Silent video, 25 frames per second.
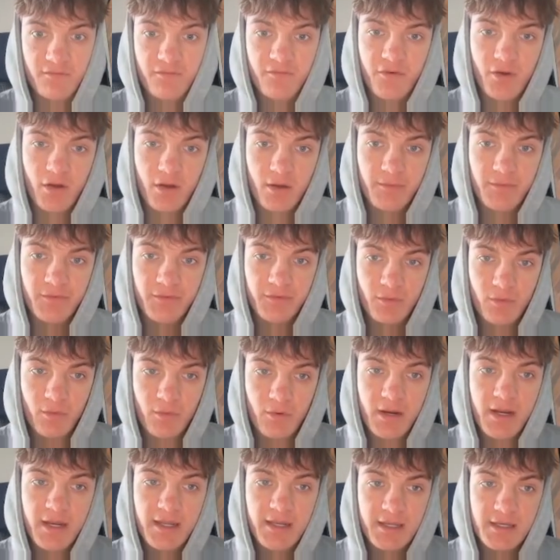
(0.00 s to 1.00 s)
confirms
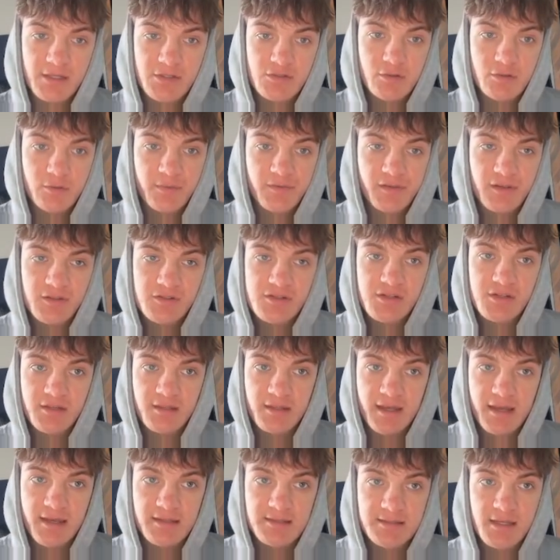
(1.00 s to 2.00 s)
we're in a short position.
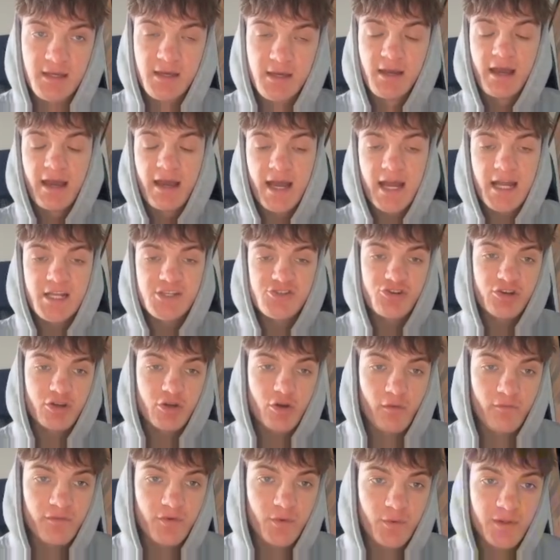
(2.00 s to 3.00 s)
There's entry
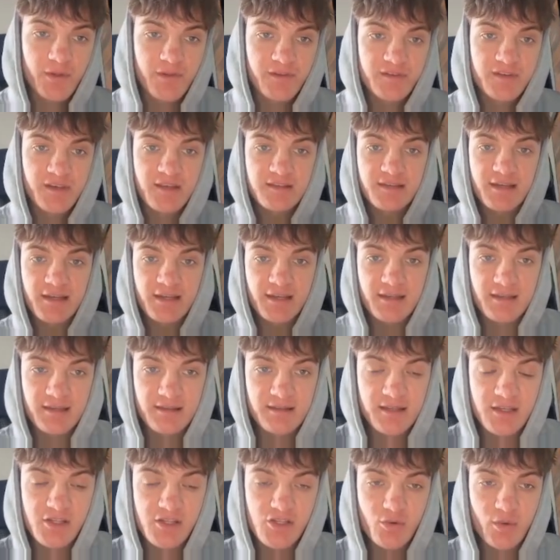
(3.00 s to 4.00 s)
confluences and
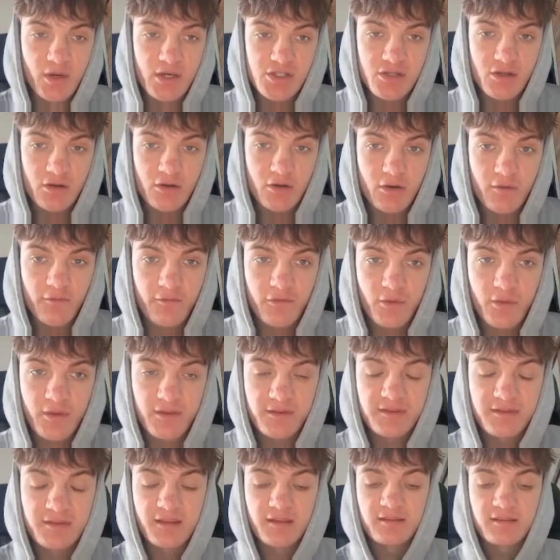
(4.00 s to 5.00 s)
continuation
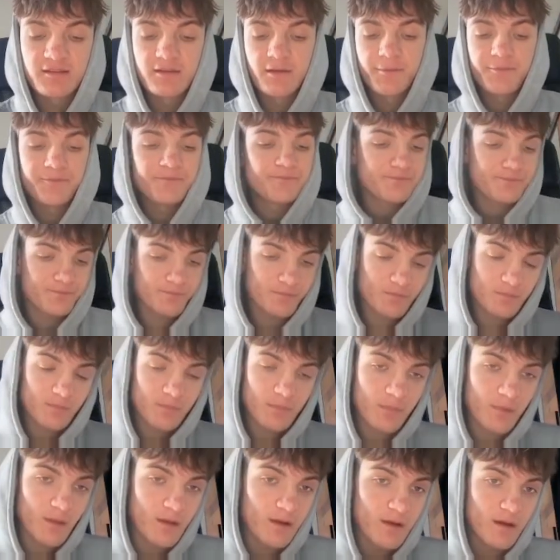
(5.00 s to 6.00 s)
confluences.
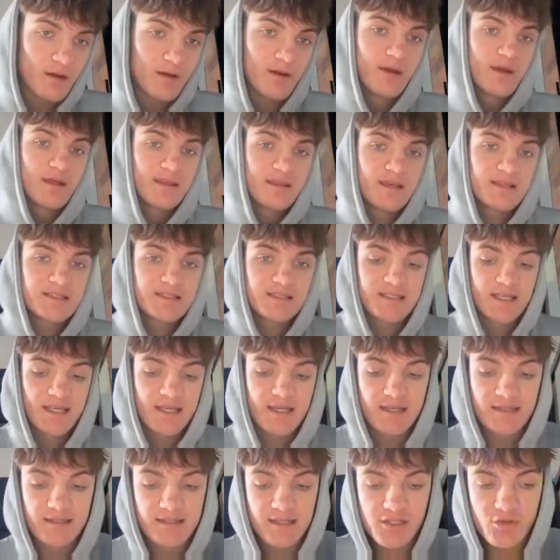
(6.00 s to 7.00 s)
This is a
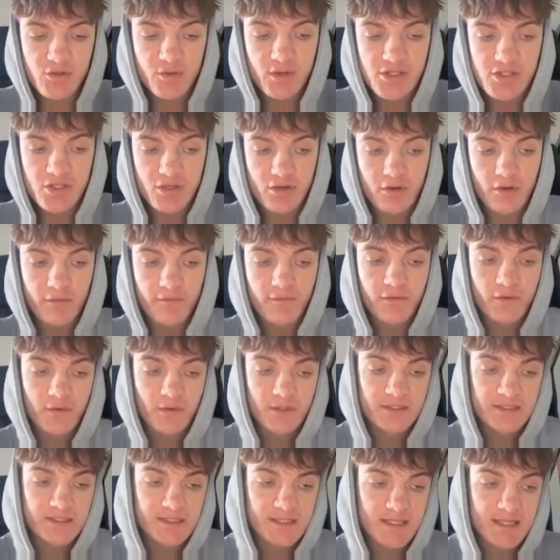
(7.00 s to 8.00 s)
continuation
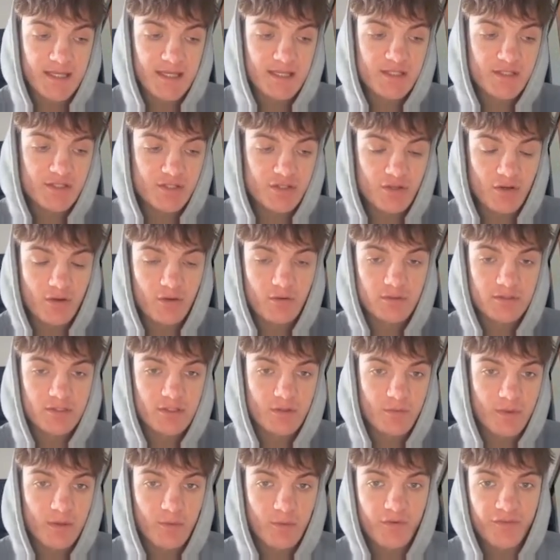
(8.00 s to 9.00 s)
confluence. This shows
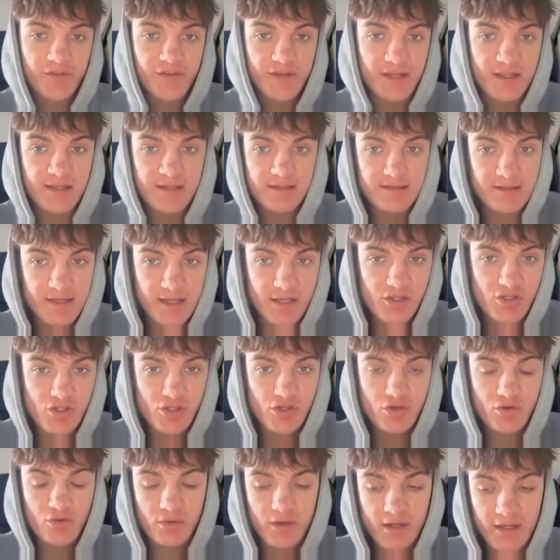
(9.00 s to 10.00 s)
that we want to
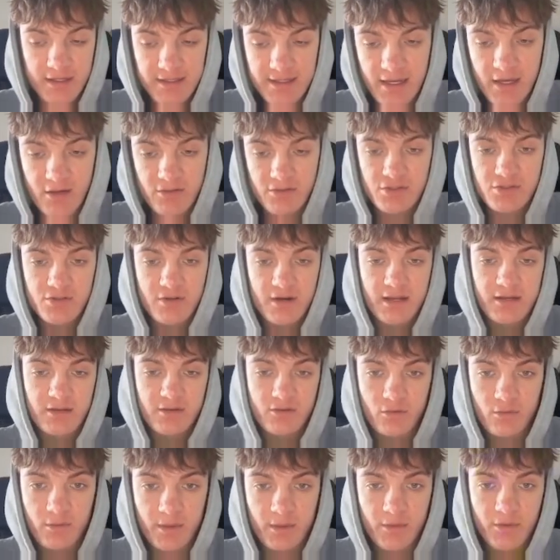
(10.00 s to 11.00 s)
continue a downtrend,
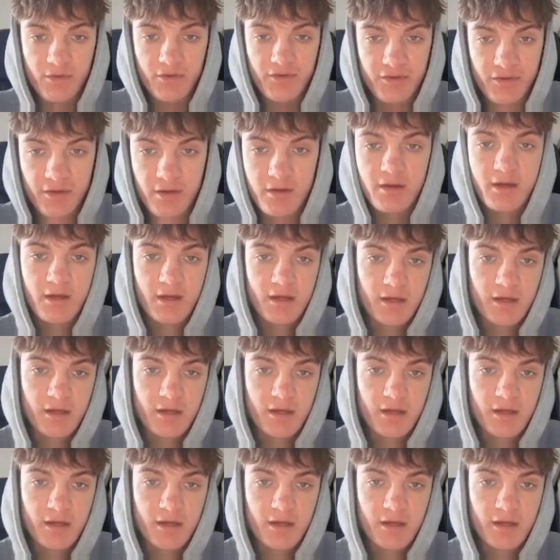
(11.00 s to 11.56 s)
or we want to,